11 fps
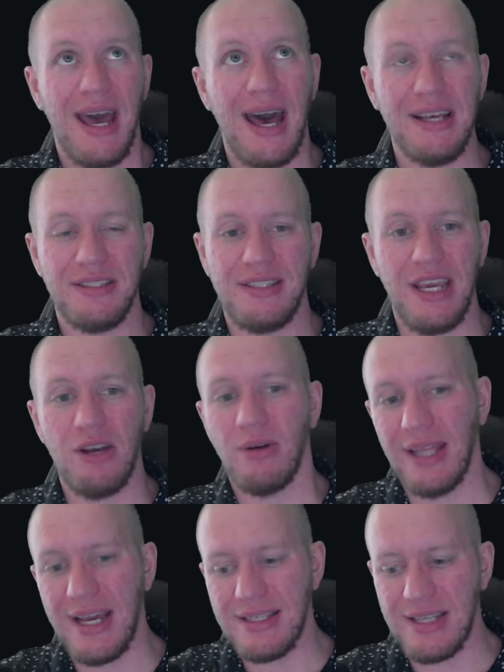Secret
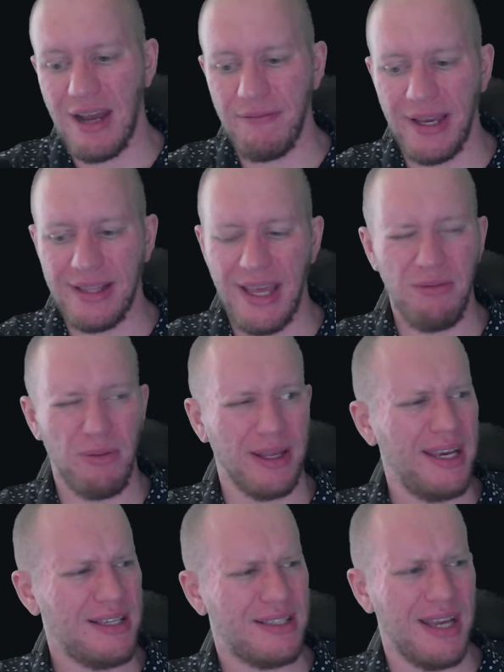Lair stuff. Like they
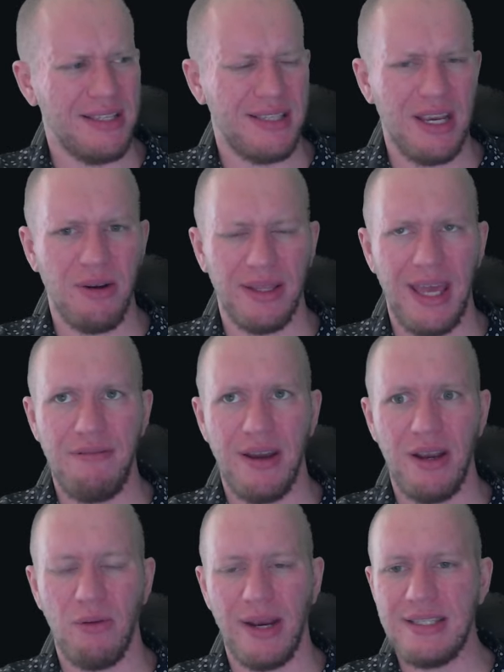released a Secret Lair
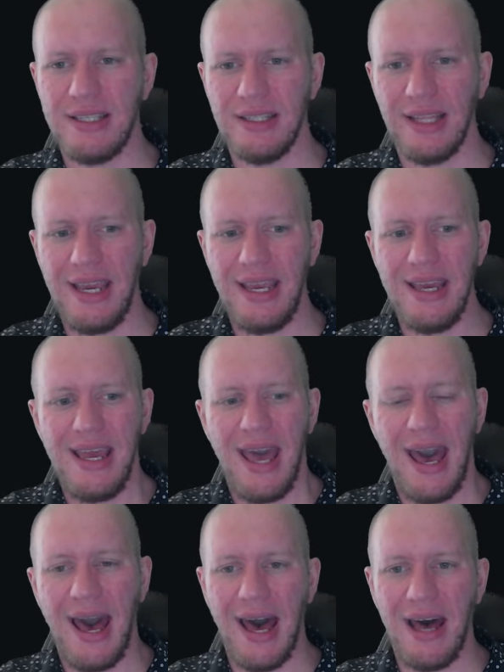very recently,
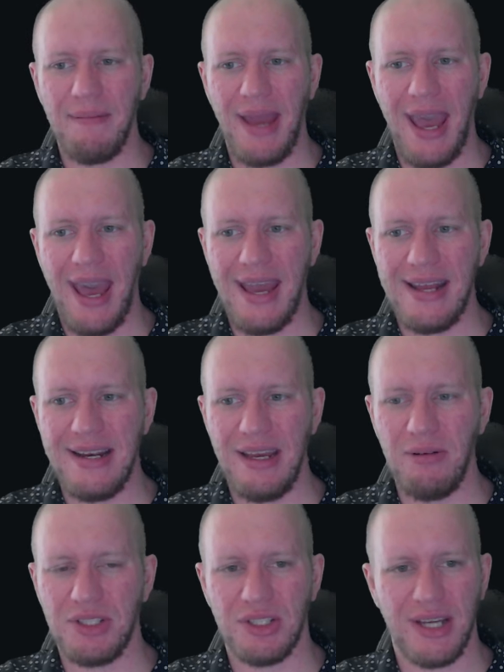and it
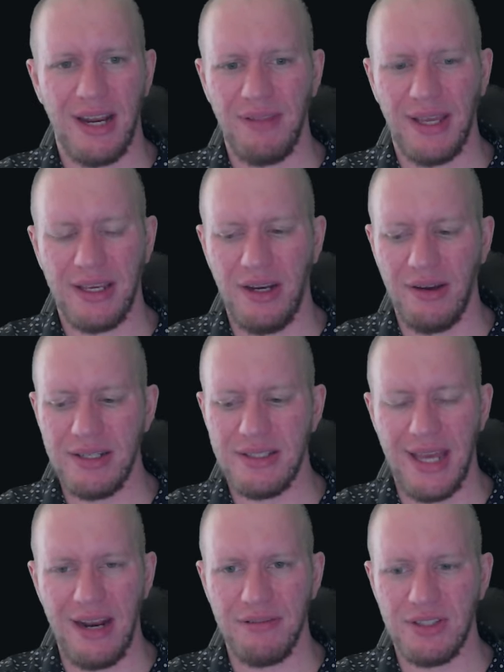was just kind of like, a
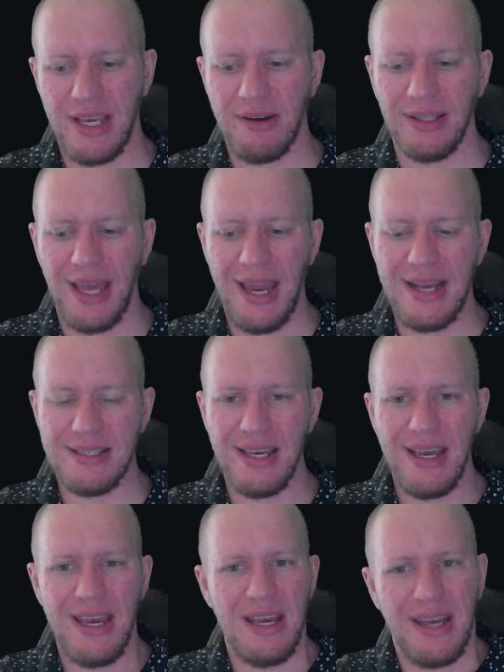set of Secret Lairs,
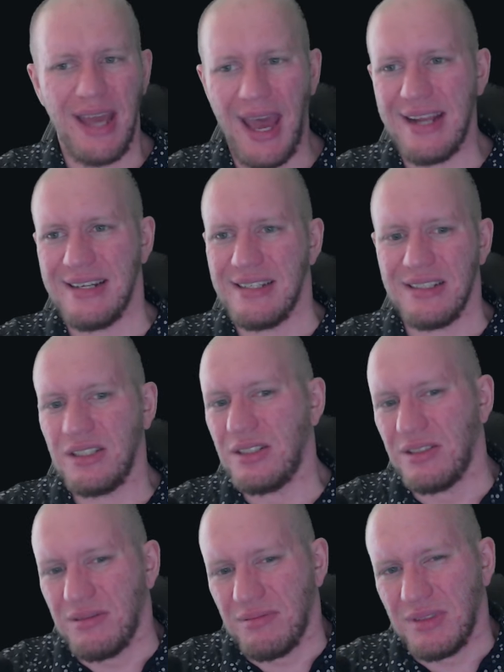and,
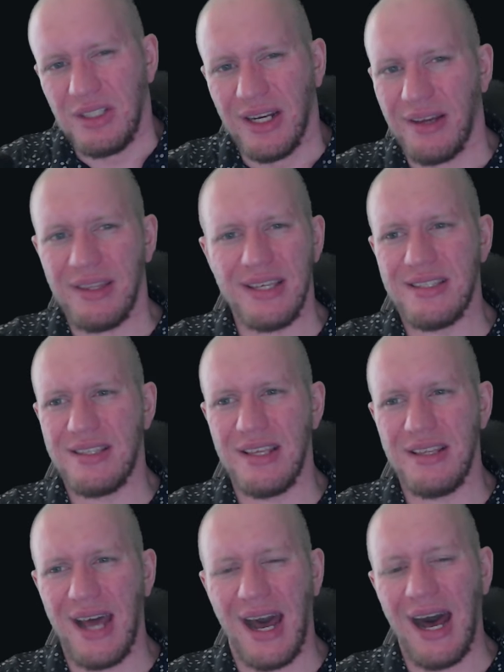this
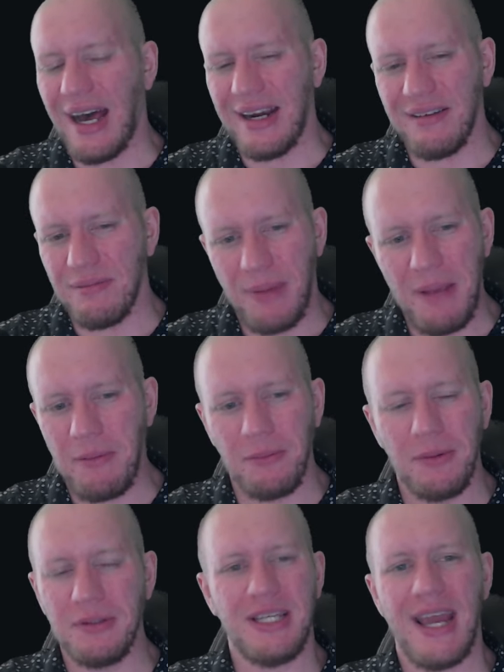art people
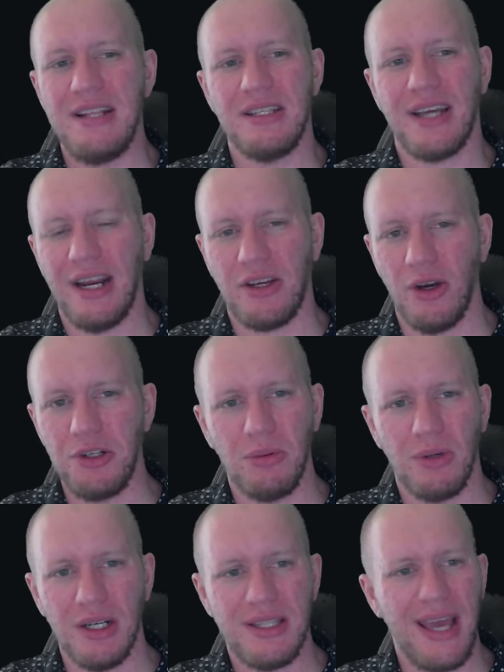will tend to kind of go towards.